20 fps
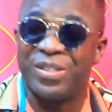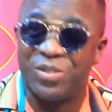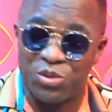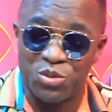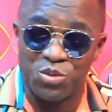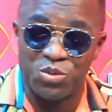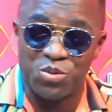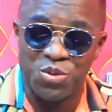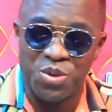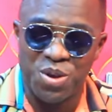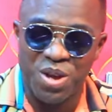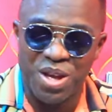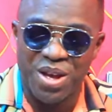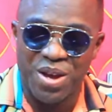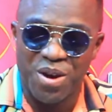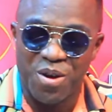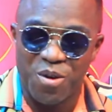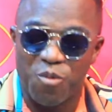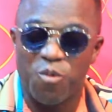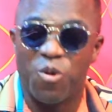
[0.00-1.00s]
to
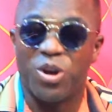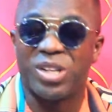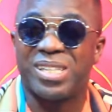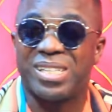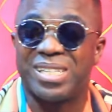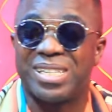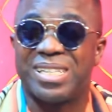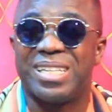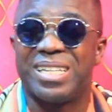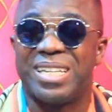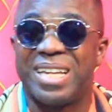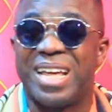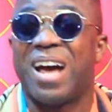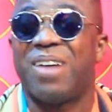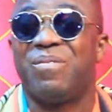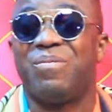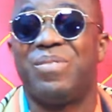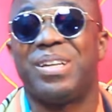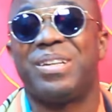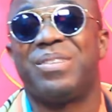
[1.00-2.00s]
what they
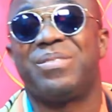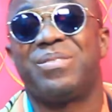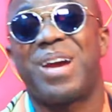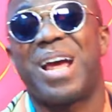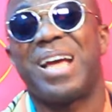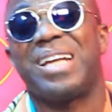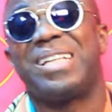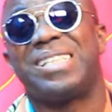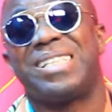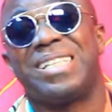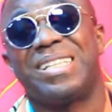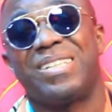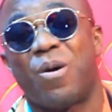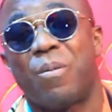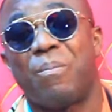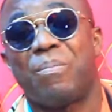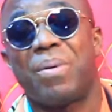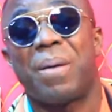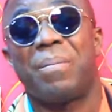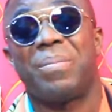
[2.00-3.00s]
have been writing
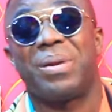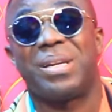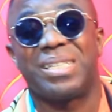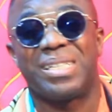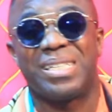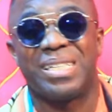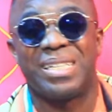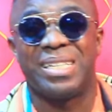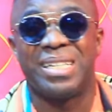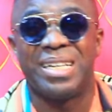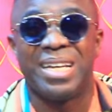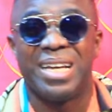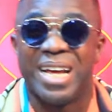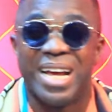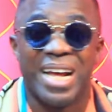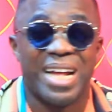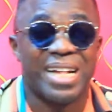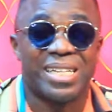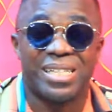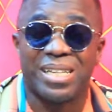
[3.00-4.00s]
or publishing
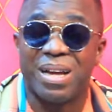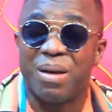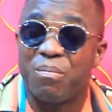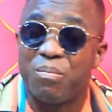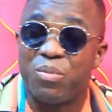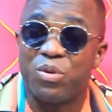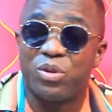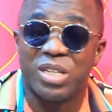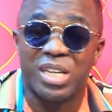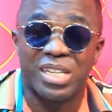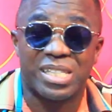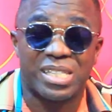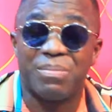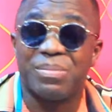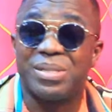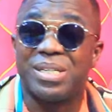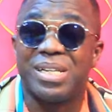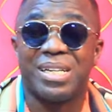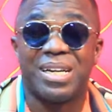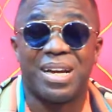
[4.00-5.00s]
in some books and
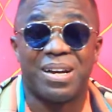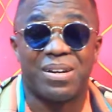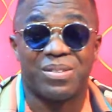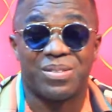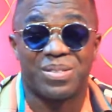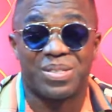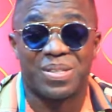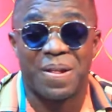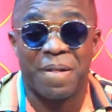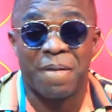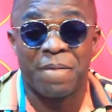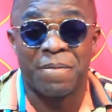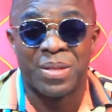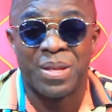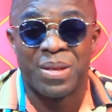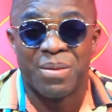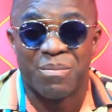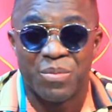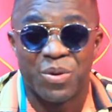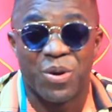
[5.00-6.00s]
some journals.
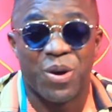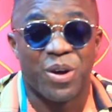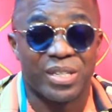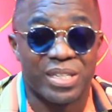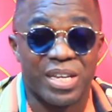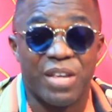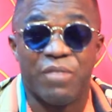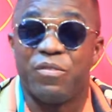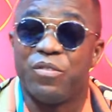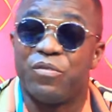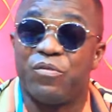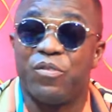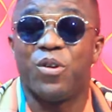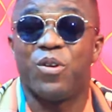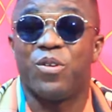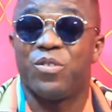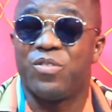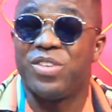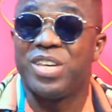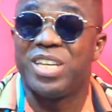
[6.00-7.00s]
Because if you
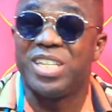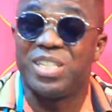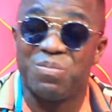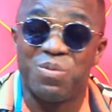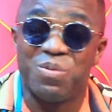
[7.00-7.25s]
follow these